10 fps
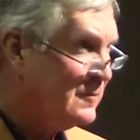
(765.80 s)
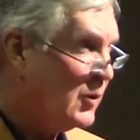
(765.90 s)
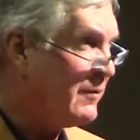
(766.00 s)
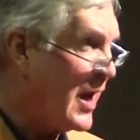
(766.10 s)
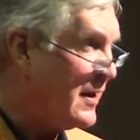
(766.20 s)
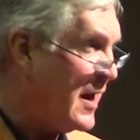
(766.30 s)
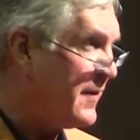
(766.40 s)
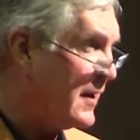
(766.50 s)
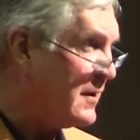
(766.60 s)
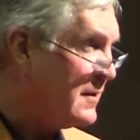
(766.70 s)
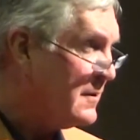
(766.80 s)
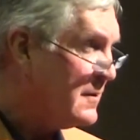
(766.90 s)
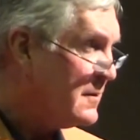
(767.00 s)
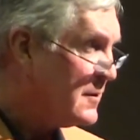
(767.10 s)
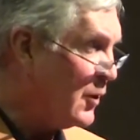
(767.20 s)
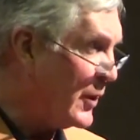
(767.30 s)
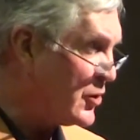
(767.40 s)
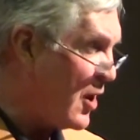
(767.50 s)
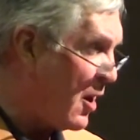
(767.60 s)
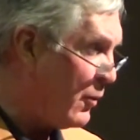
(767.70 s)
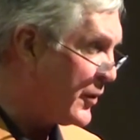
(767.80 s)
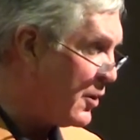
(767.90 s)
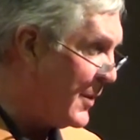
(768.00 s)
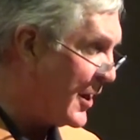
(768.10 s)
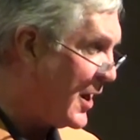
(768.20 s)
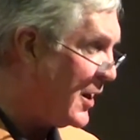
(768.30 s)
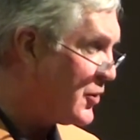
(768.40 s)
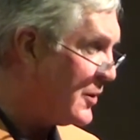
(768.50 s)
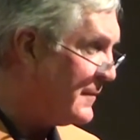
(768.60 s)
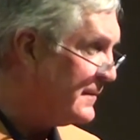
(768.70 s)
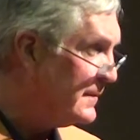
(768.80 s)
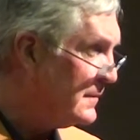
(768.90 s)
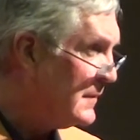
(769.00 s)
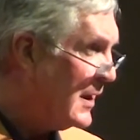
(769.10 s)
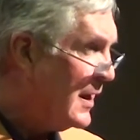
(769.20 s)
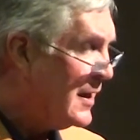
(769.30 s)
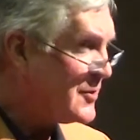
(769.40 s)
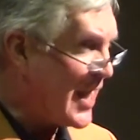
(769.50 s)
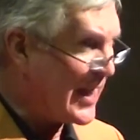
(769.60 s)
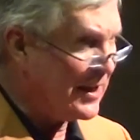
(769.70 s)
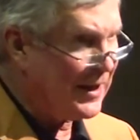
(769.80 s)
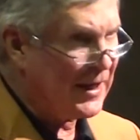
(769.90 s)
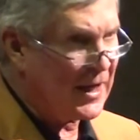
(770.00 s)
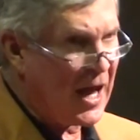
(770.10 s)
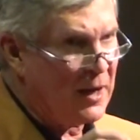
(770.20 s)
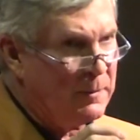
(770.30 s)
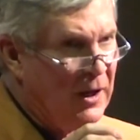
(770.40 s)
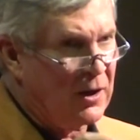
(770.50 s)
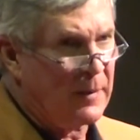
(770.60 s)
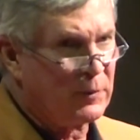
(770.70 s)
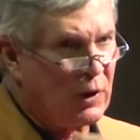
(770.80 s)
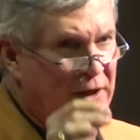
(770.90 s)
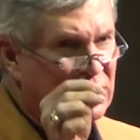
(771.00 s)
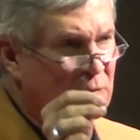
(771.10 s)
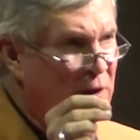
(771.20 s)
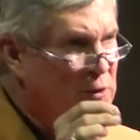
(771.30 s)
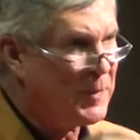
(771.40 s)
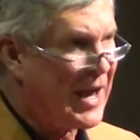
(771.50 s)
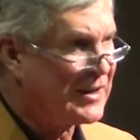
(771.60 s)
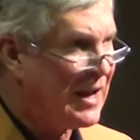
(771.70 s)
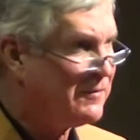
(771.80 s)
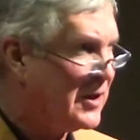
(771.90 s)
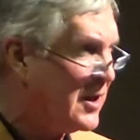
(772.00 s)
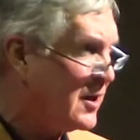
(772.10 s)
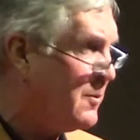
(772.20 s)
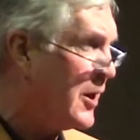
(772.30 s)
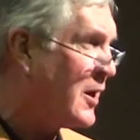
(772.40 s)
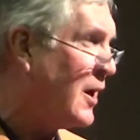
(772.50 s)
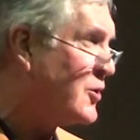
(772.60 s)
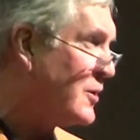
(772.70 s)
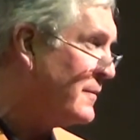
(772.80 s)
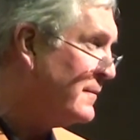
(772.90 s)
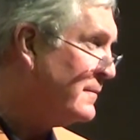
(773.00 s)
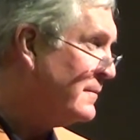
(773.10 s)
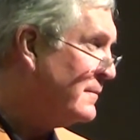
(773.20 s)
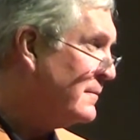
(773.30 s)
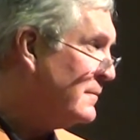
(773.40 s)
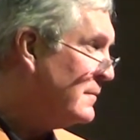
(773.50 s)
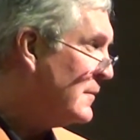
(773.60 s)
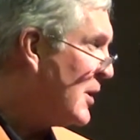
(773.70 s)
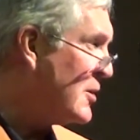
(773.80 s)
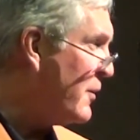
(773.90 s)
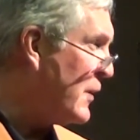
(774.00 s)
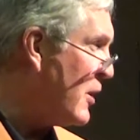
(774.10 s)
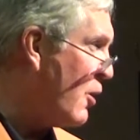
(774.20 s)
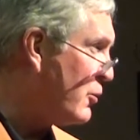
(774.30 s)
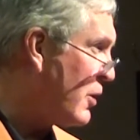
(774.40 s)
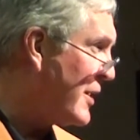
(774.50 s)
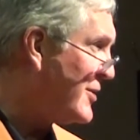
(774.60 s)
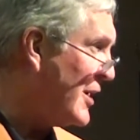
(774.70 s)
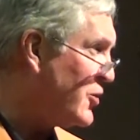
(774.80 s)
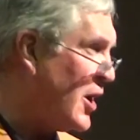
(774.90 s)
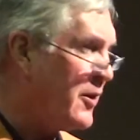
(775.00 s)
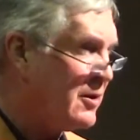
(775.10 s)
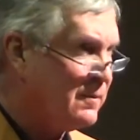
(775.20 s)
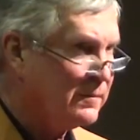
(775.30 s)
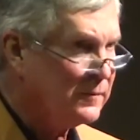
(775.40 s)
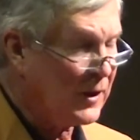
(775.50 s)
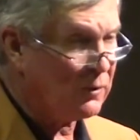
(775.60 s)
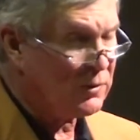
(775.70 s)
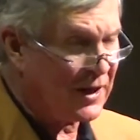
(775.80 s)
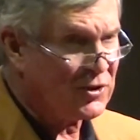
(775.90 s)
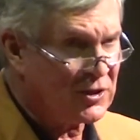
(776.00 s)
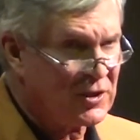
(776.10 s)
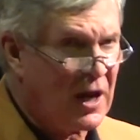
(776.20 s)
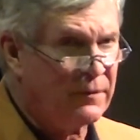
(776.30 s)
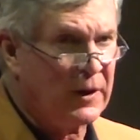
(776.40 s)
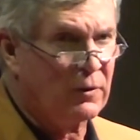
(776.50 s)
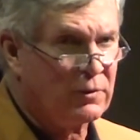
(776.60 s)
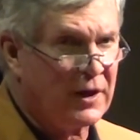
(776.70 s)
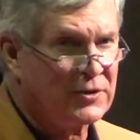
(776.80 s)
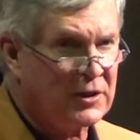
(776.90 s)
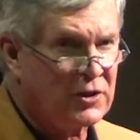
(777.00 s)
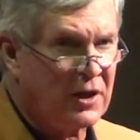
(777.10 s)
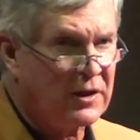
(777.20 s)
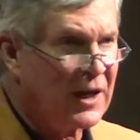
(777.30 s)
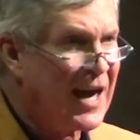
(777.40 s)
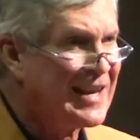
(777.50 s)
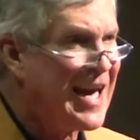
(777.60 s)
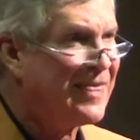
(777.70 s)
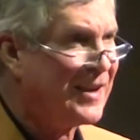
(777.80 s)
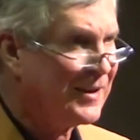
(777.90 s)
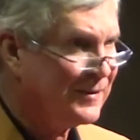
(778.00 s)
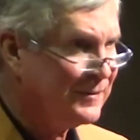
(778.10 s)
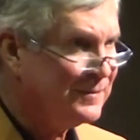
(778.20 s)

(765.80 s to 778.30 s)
We've got nothing. So we start with communication. Secondly, you've got to build up trust and respect after you get communication. Because if you don't trust each other, you don't trust yourself, you don't trust each other, you got nothing.